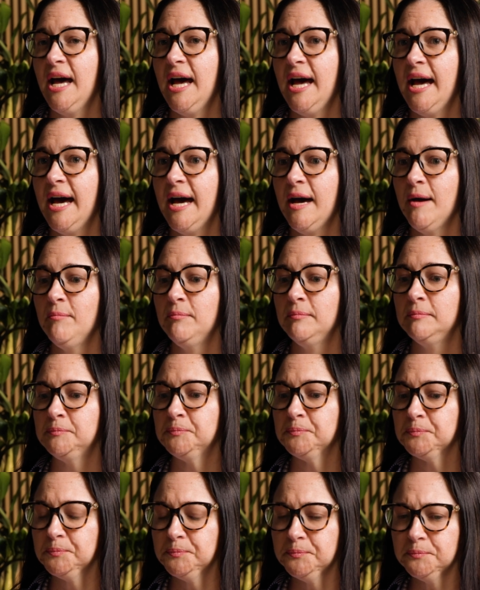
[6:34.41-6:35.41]

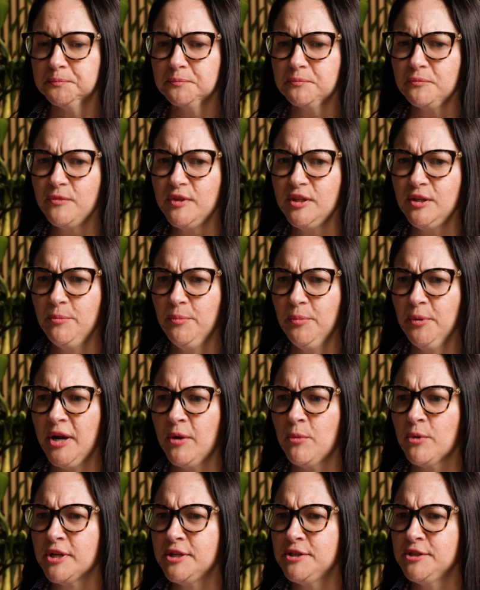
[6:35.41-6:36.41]
But I
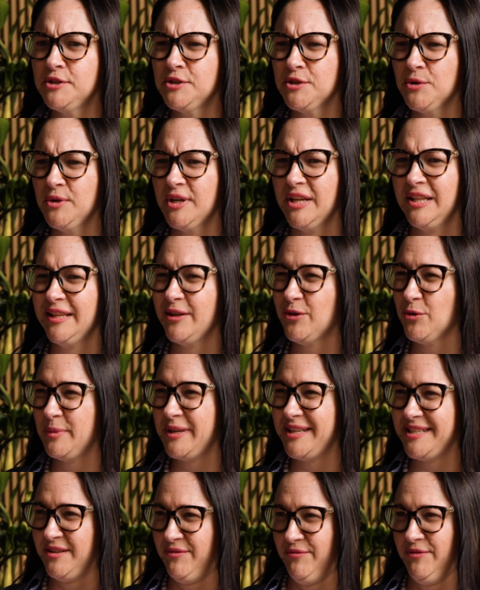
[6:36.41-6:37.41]
wanted to do it a little
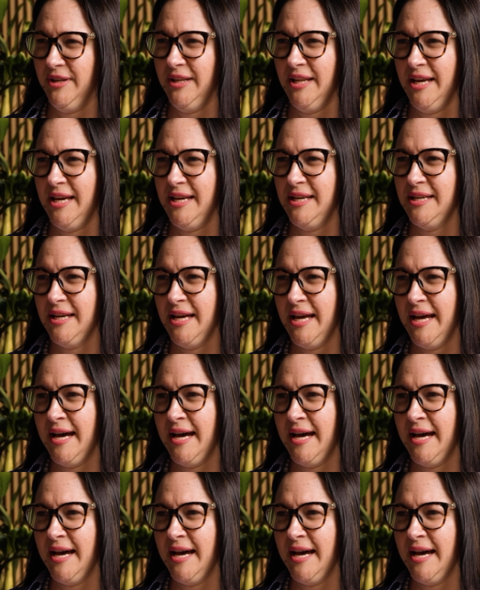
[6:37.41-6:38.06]
bit differently.